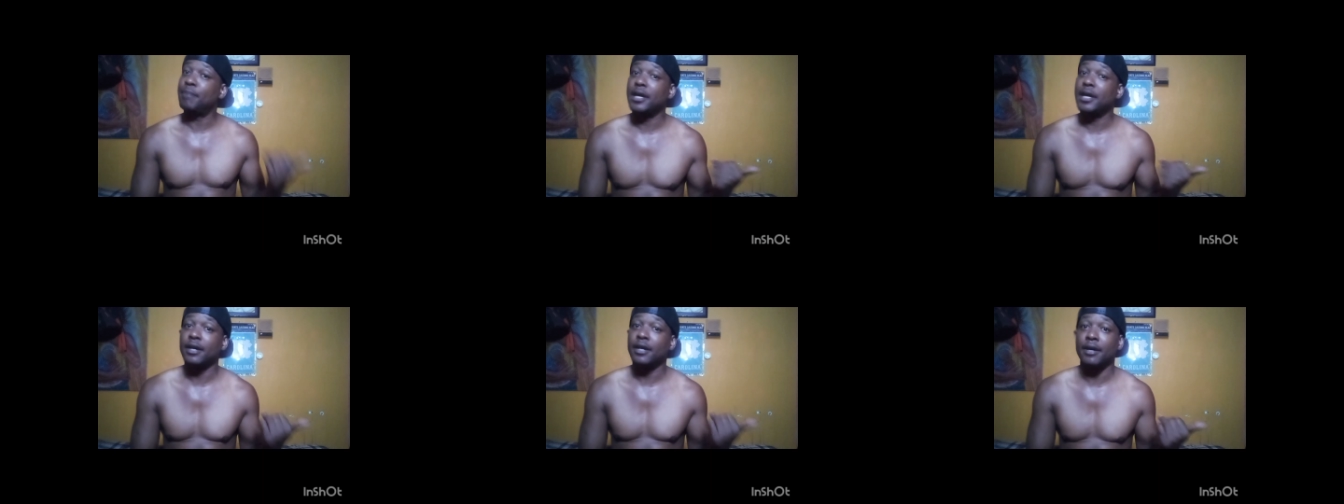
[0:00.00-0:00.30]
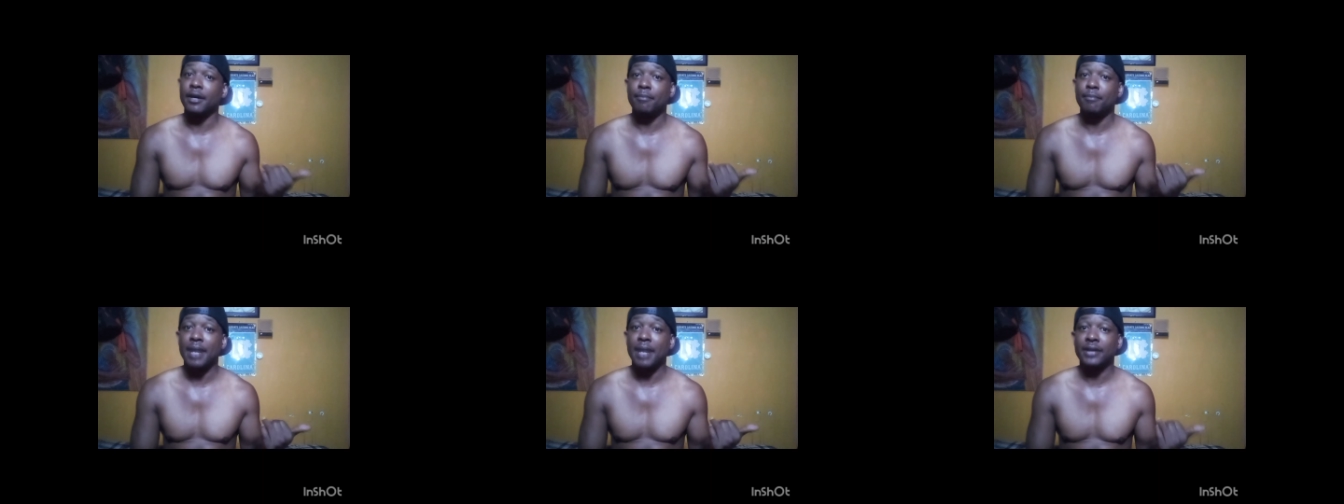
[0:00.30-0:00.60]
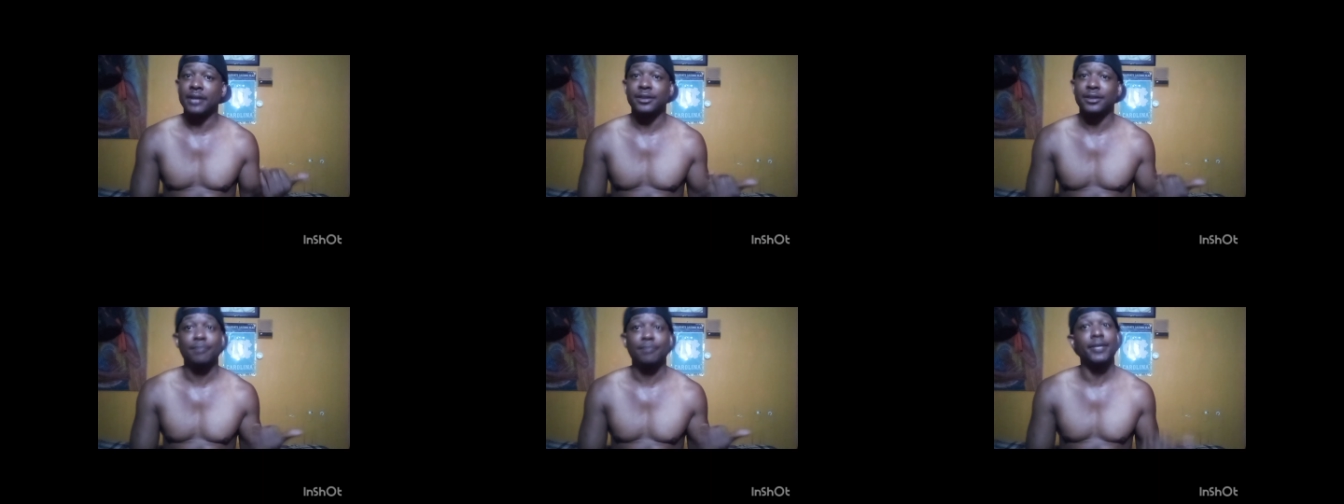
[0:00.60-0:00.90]
pay her
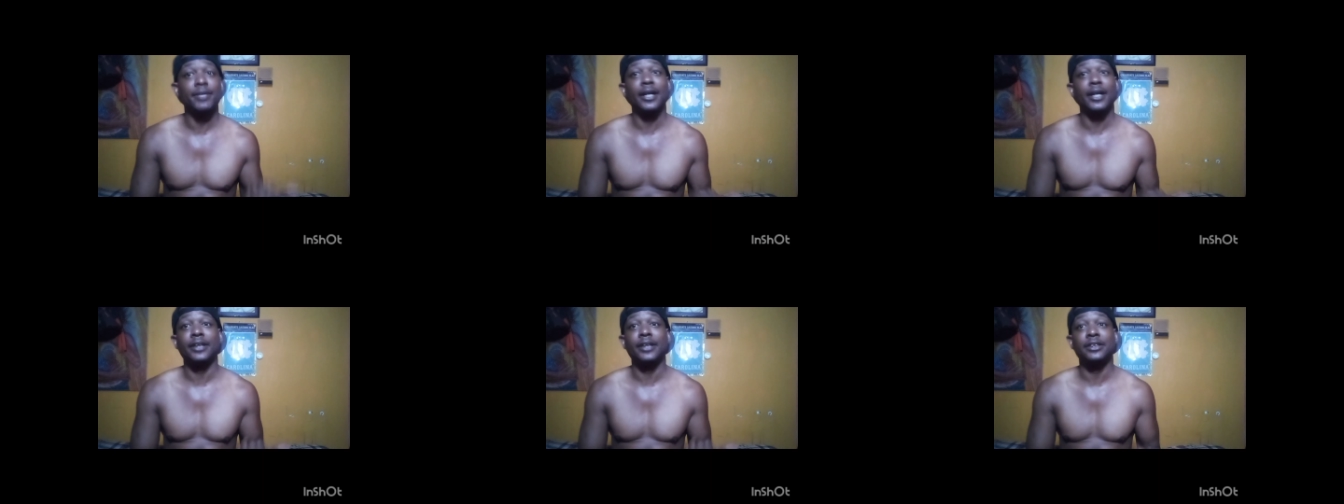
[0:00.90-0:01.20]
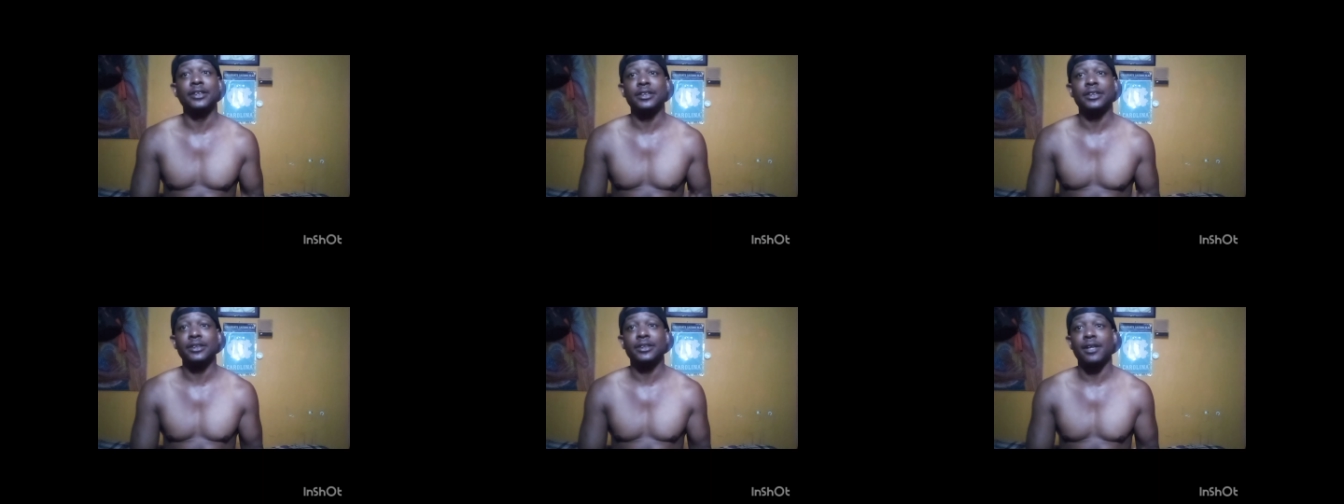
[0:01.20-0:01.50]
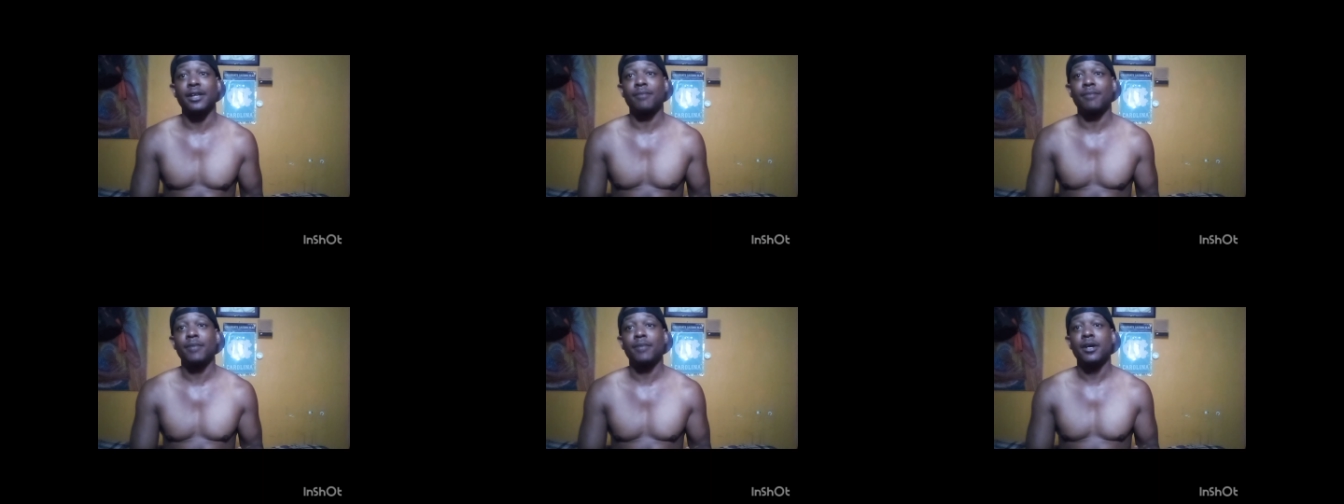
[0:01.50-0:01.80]
back some millions or
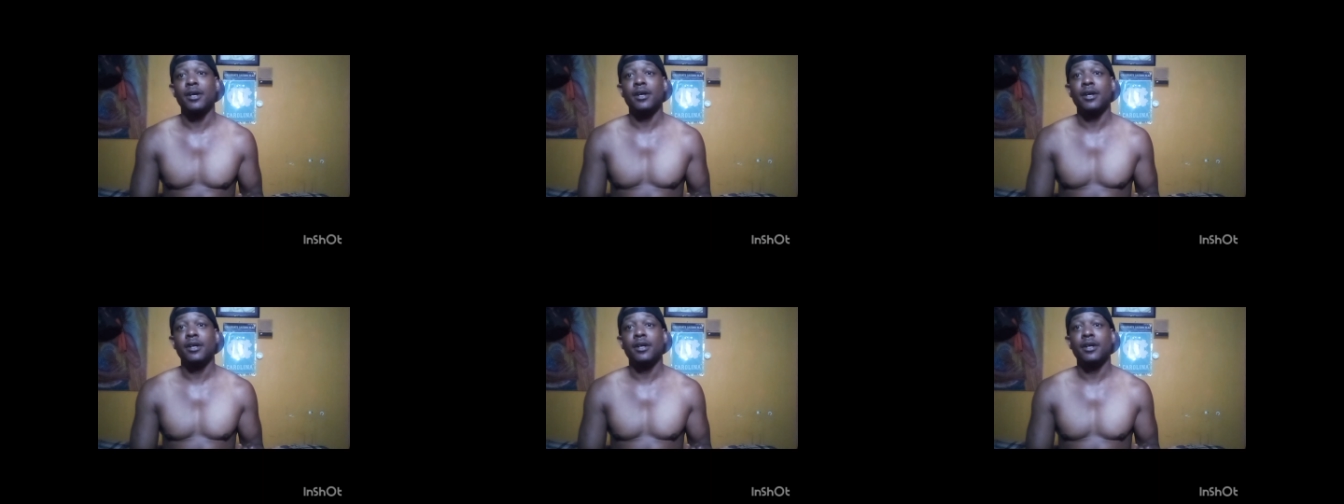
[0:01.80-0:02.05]
something.